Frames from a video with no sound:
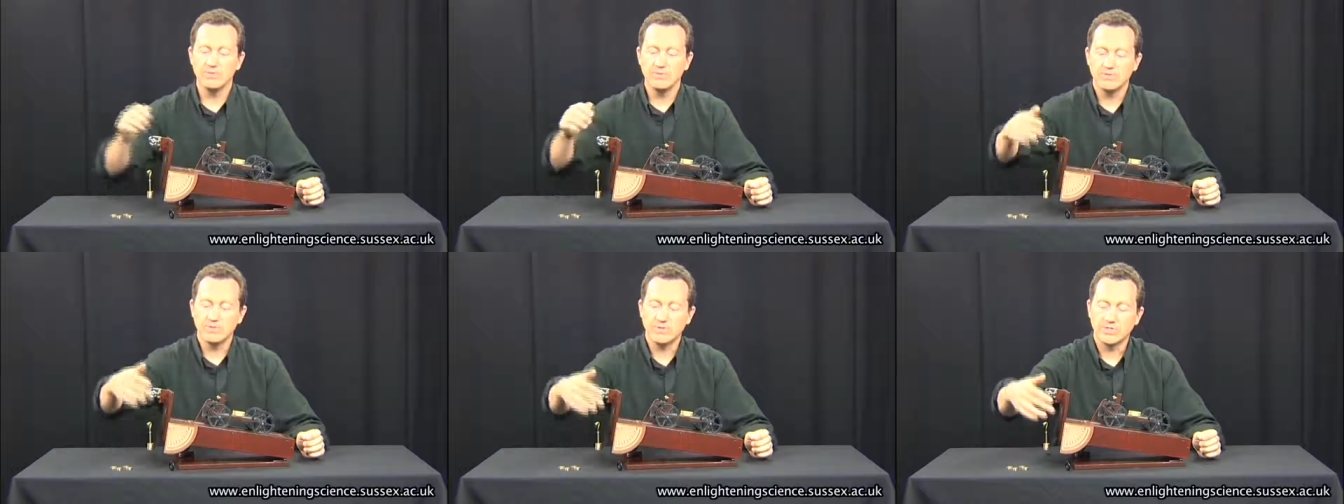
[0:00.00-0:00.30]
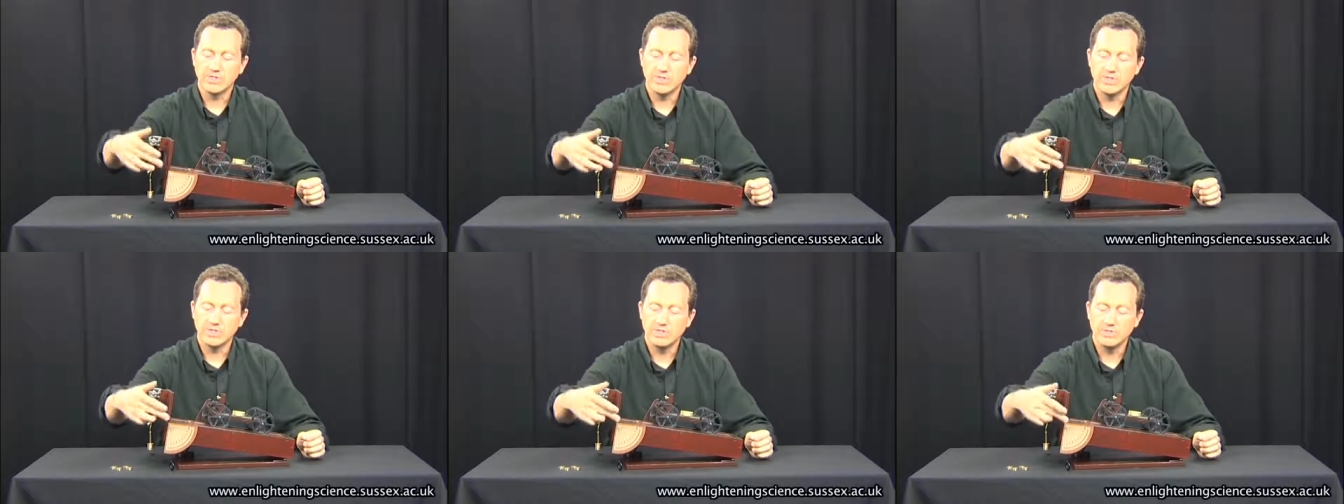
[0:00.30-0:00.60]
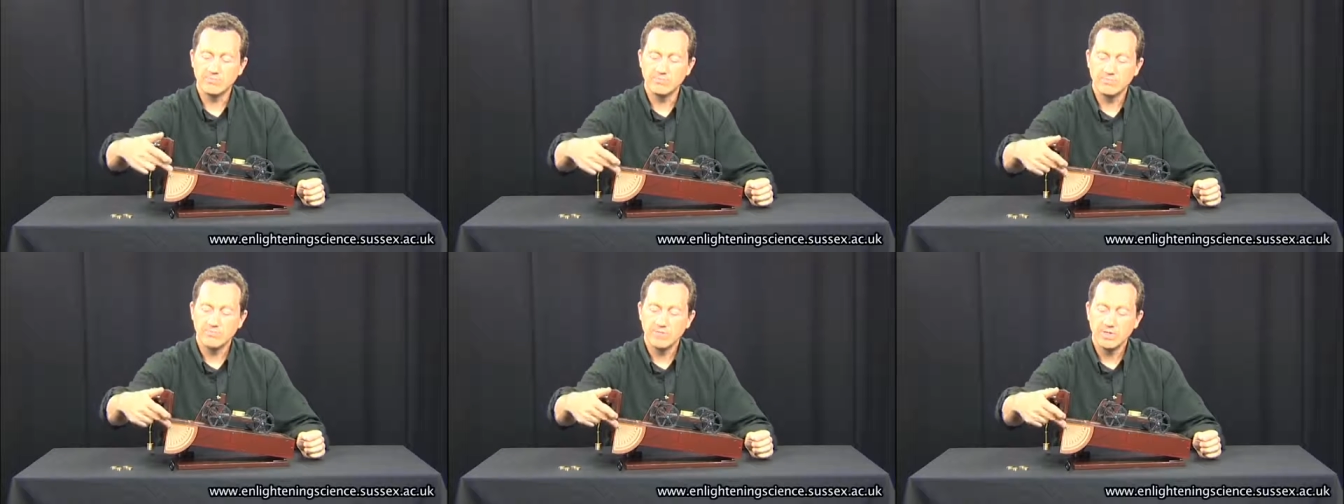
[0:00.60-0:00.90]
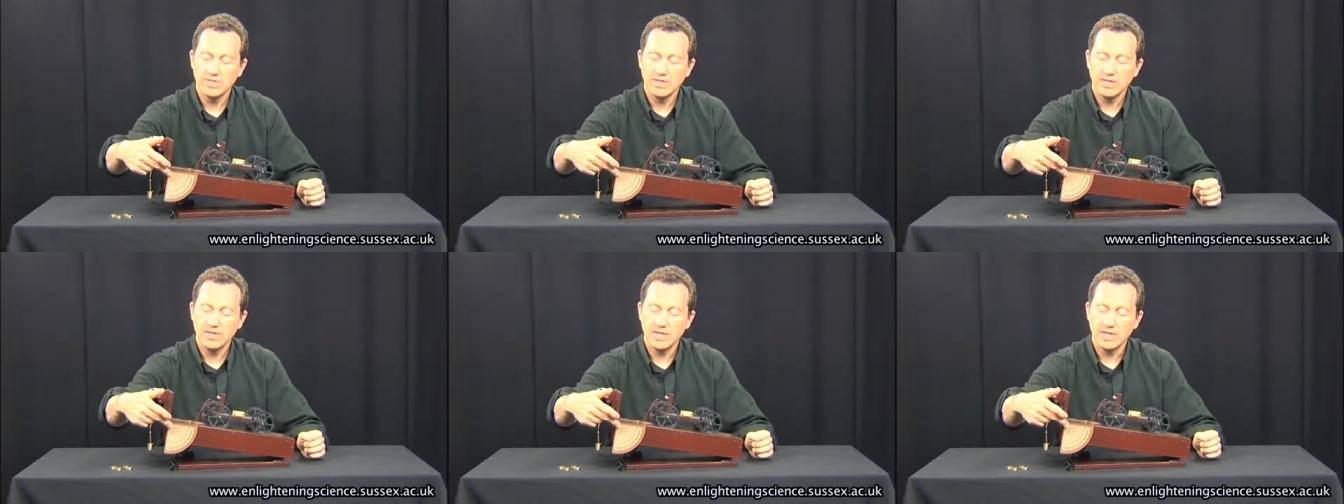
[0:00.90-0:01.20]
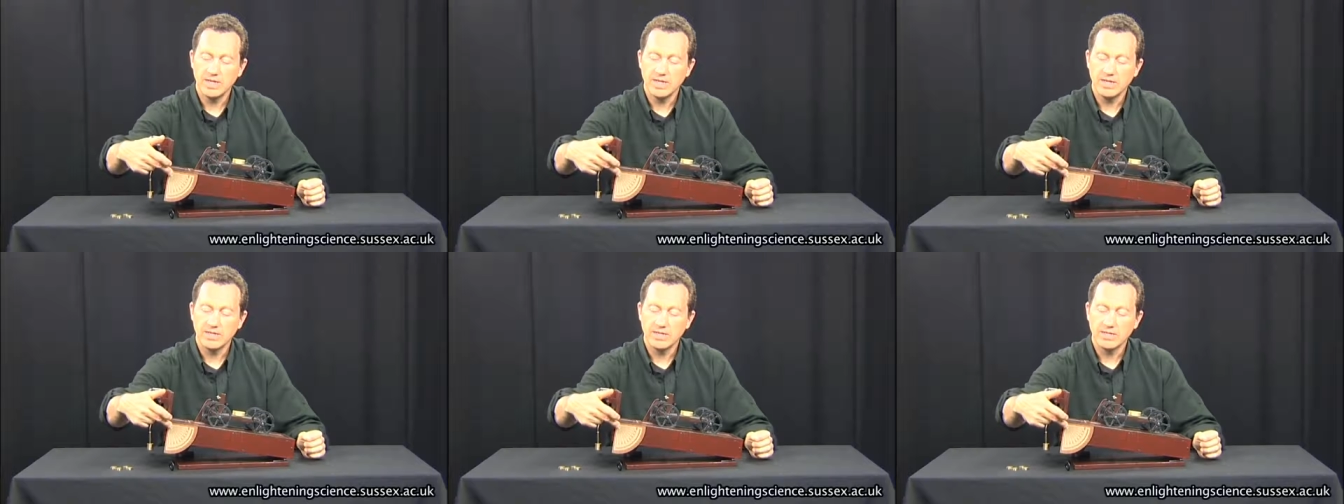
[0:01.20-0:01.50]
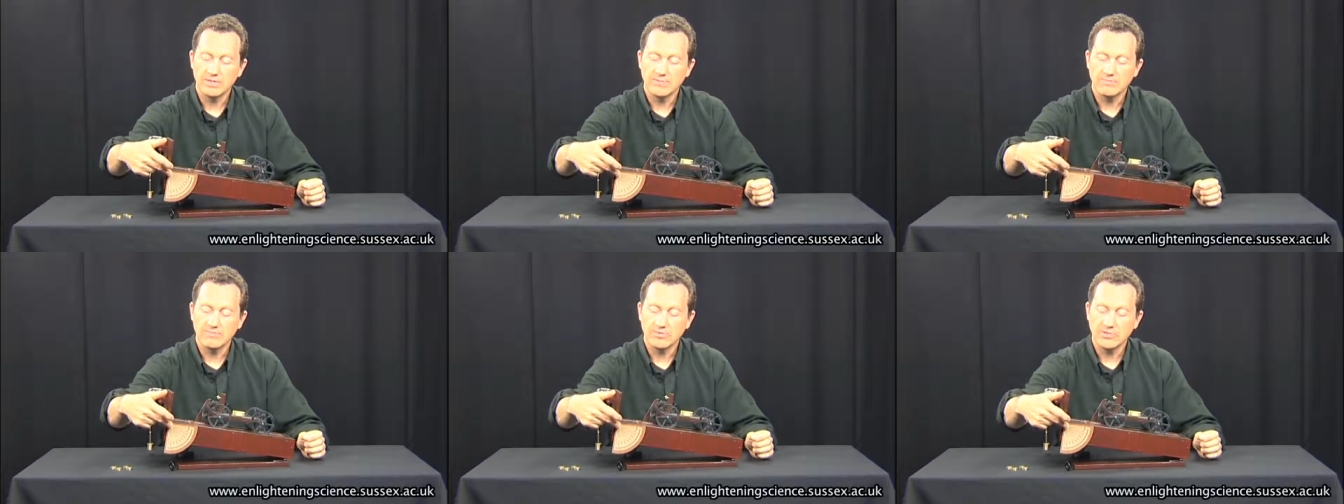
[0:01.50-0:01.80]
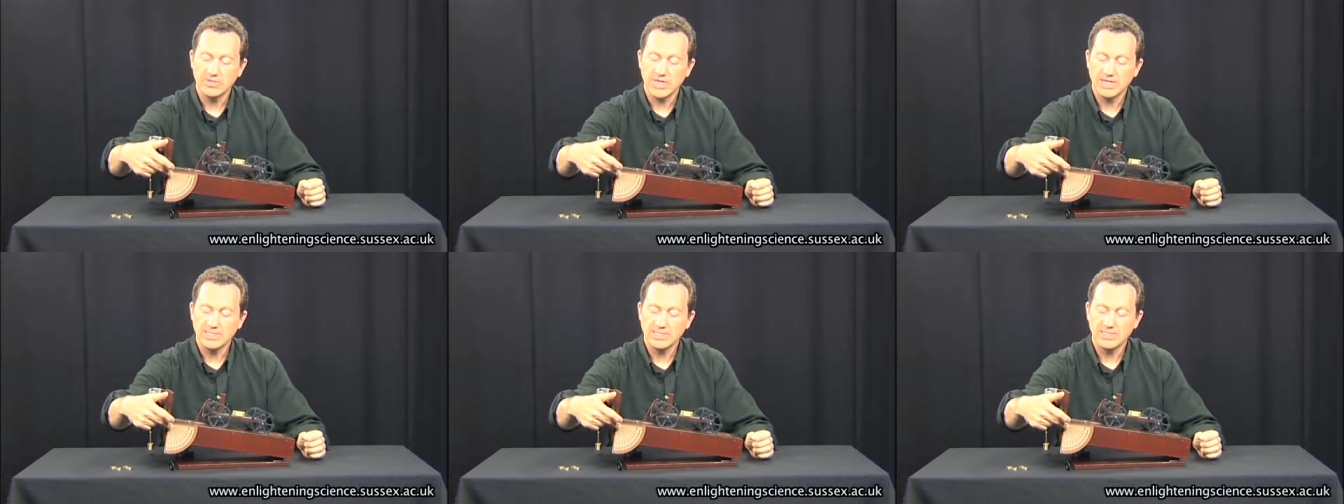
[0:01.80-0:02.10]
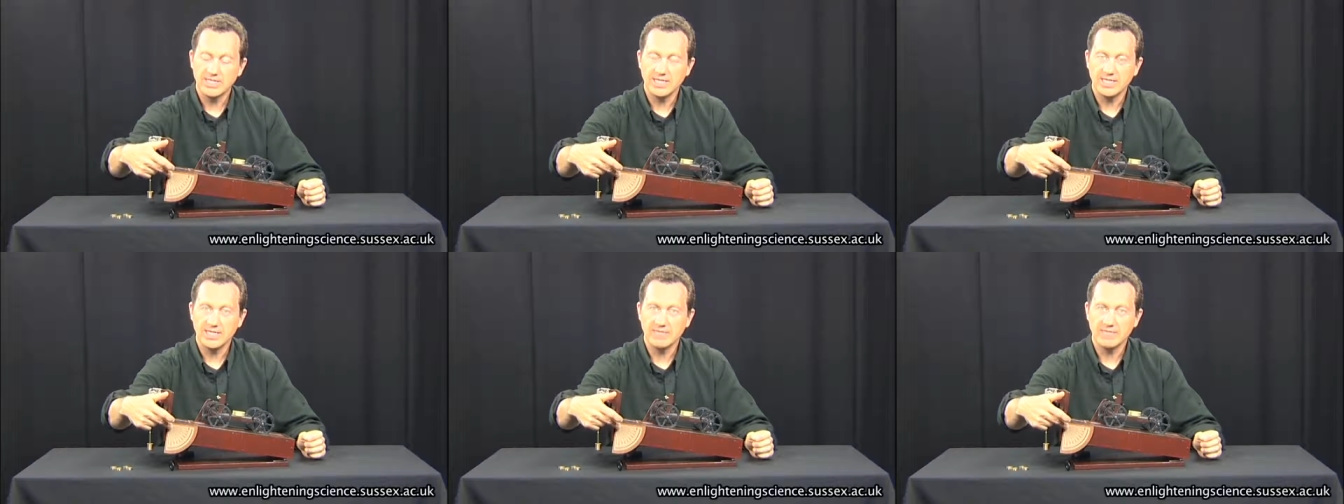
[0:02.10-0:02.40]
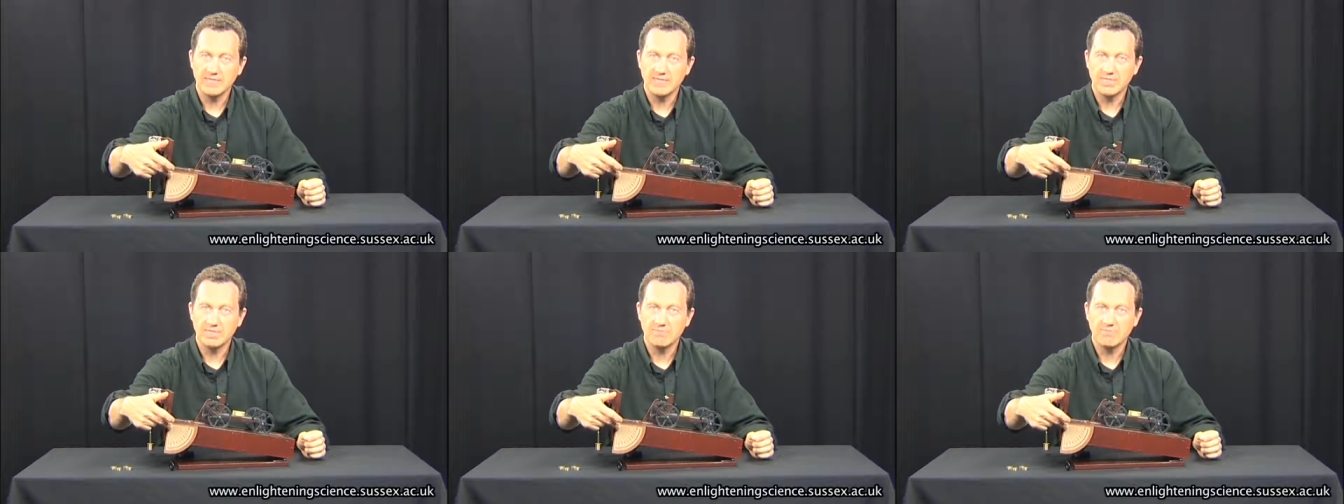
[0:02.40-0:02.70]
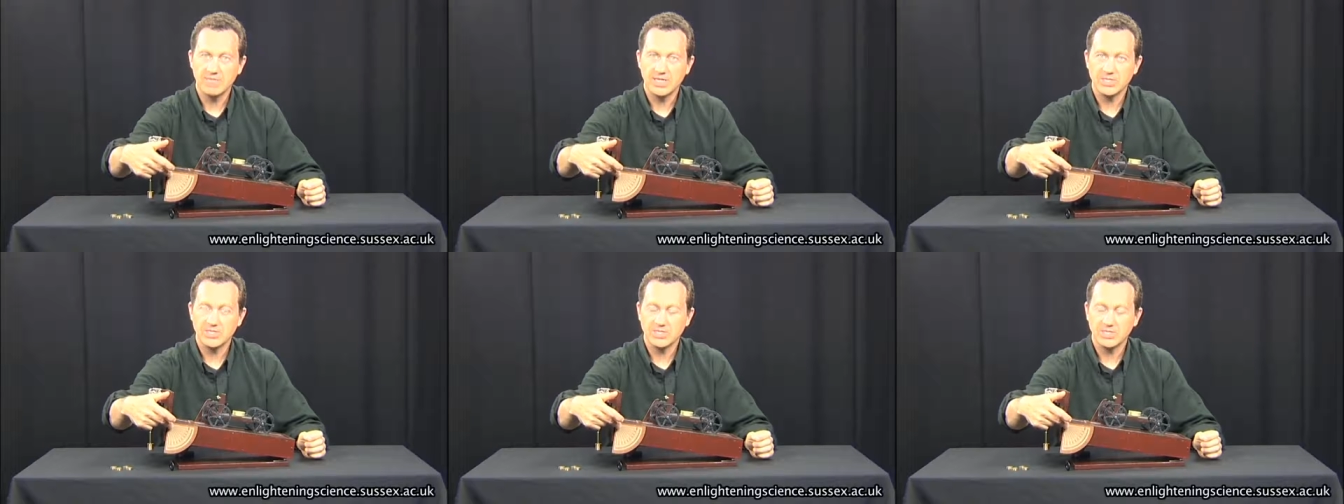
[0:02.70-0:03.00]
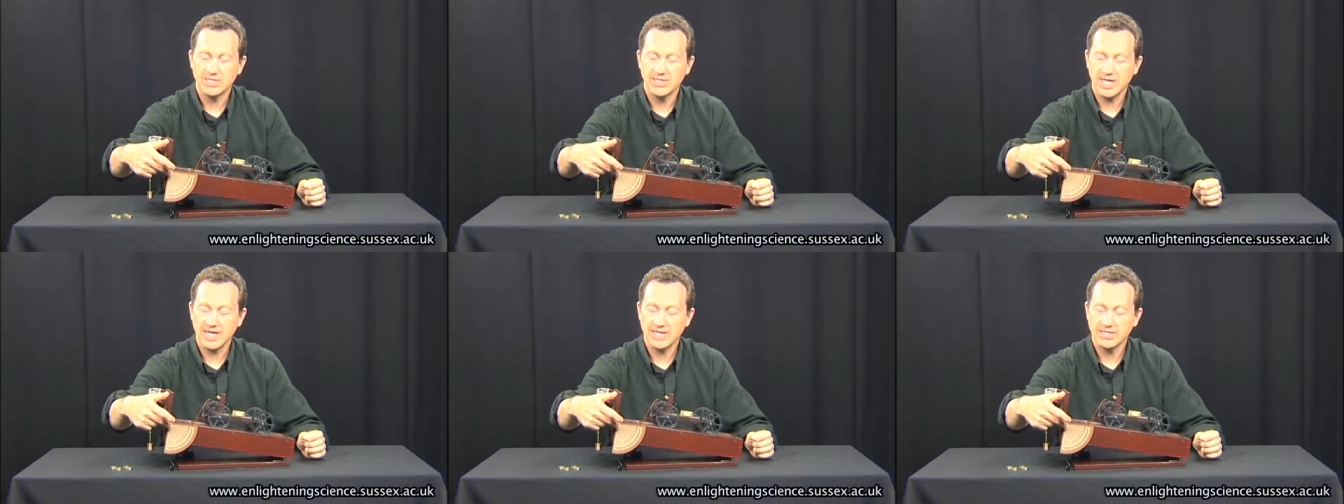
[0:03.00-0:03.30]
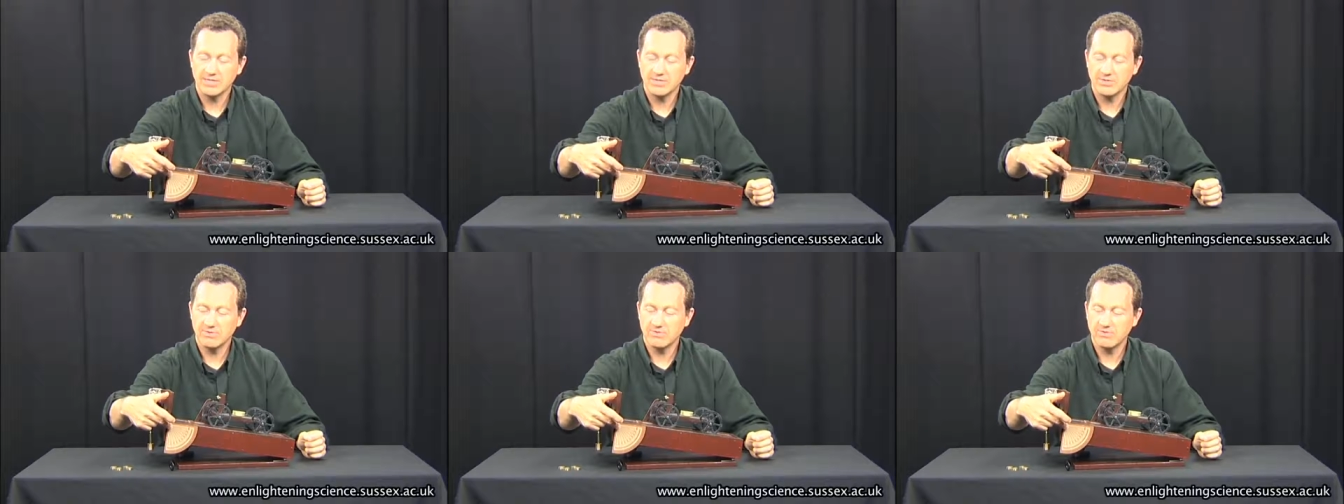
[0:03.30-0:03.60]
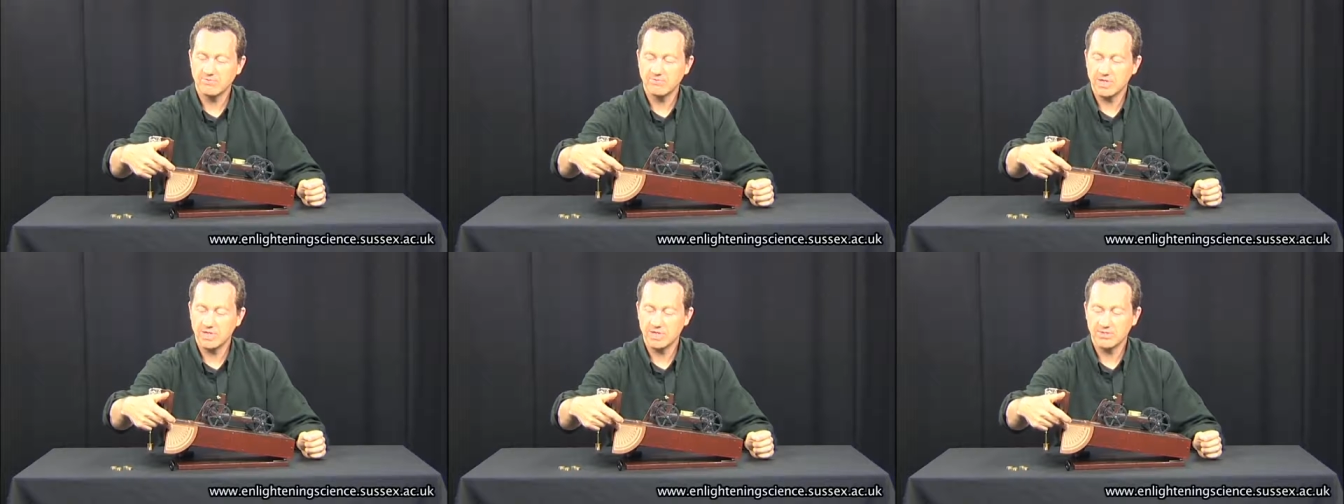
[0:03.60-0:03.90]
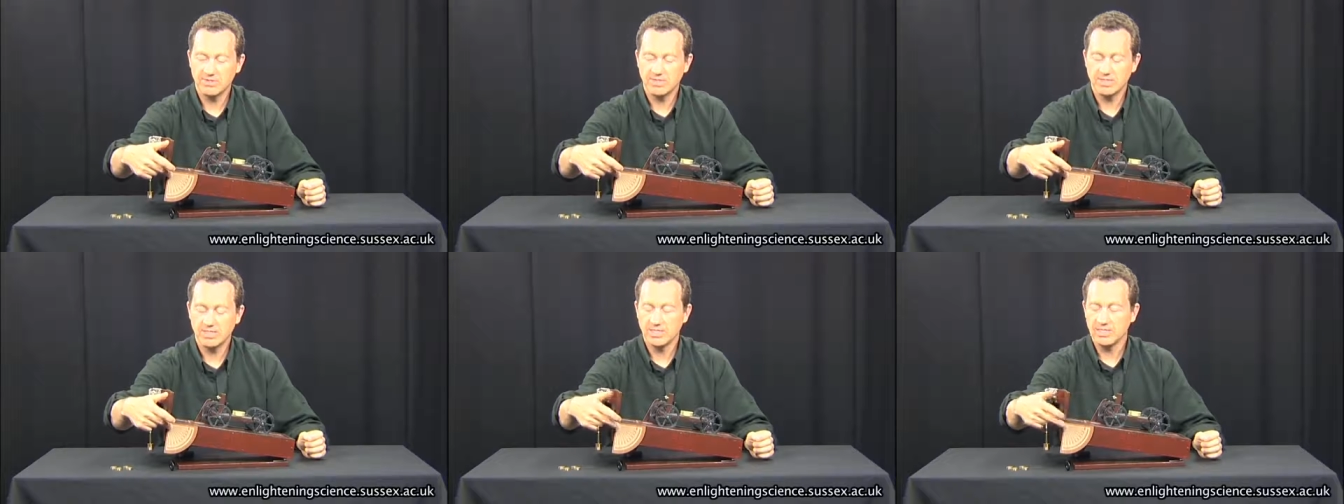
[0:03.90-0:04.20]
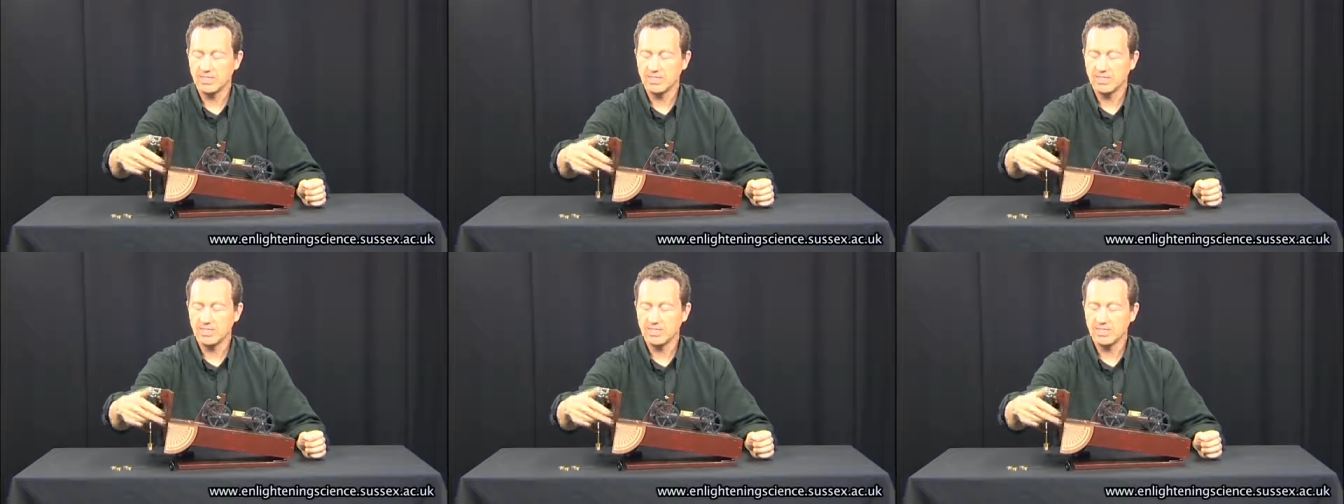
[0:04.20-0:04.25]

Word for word: We've got a little uh, protractor here that can measure the angle of the road.